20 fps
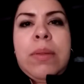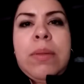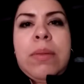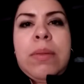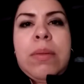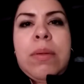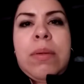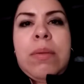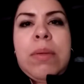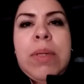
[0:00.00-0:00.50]

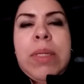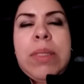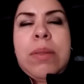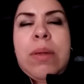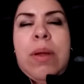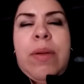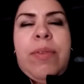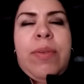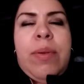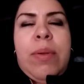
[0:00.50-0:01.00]
So it's
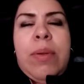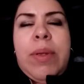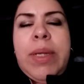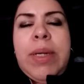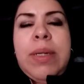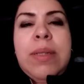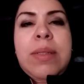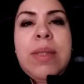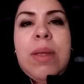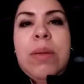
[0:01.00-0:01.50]
awful
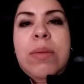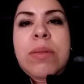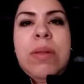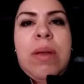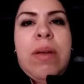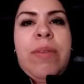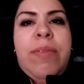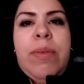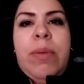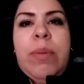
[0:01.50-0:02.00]
and it sounds
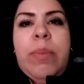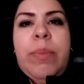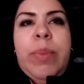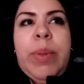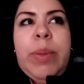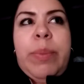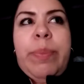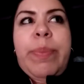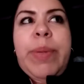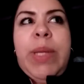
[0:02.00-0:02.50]
awful,
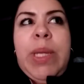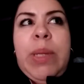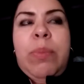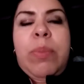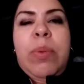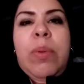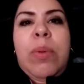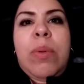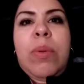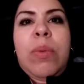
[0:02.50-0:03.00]
but
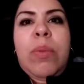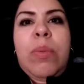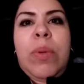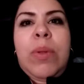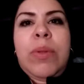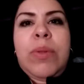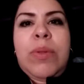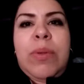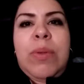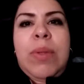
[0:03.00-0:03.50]
people
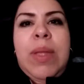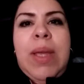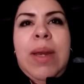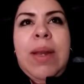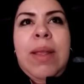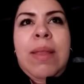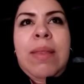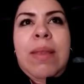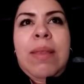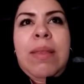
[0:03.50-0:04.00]
will do that,
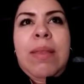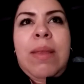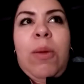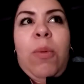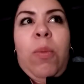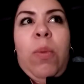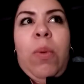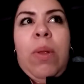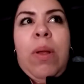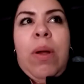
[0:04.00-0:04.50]
and then they
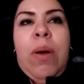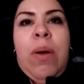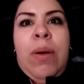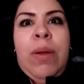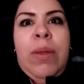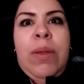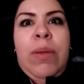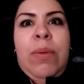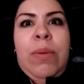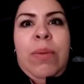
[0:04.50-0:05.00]
will
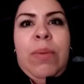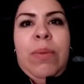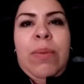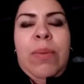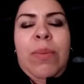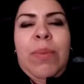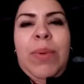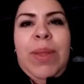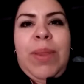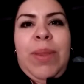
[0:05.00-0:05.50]
argue
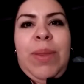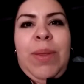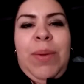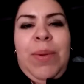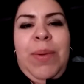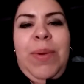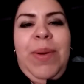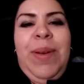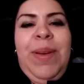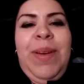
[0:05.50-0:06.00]
with
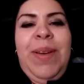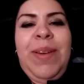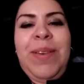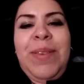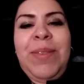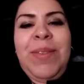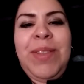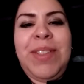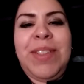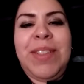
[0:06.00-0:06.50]
you,
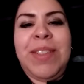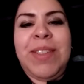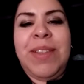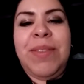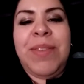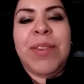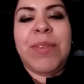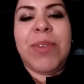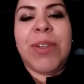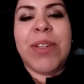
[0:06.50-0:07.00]
which is
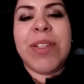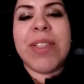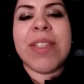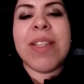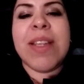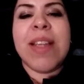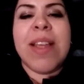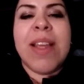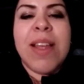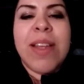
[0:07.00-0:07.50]
even worse.